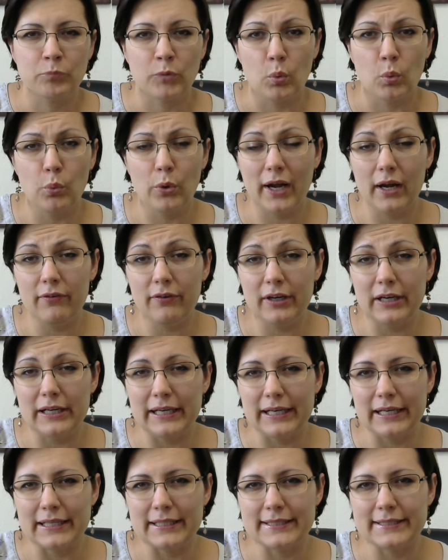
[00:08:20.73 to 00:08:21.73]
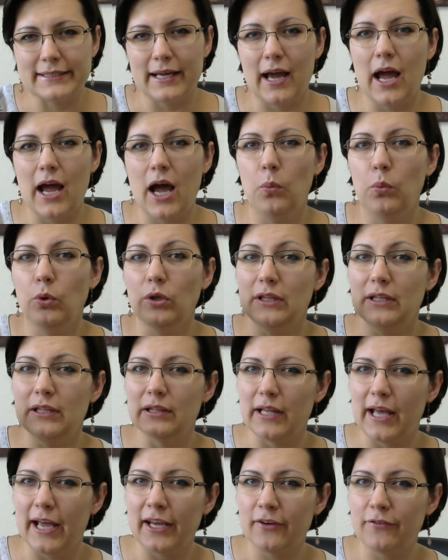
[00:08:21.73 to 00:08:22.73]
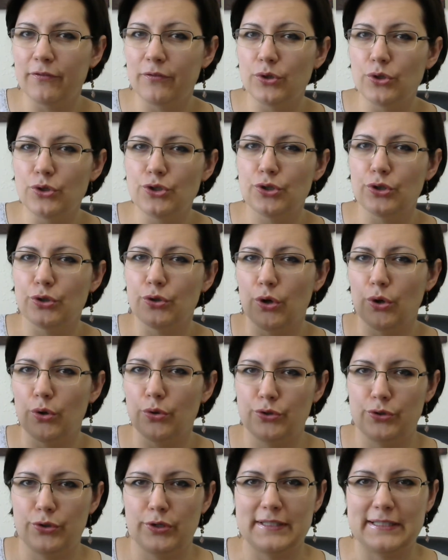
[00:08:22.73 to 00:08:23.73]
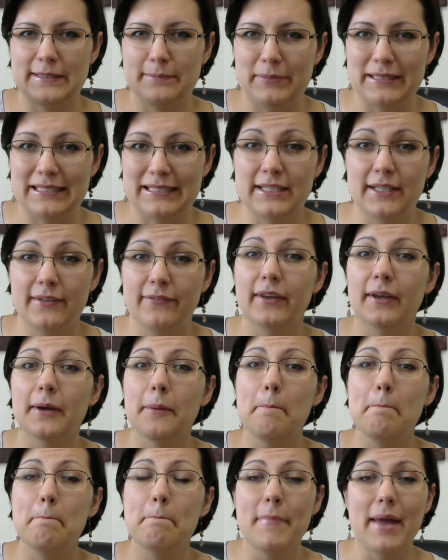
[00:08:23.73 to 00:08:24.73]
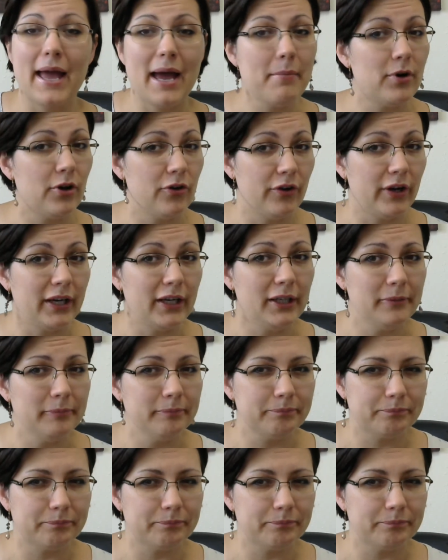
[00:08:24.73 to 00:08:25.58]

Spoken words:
whatever it is, I would like for you to go to a specific memory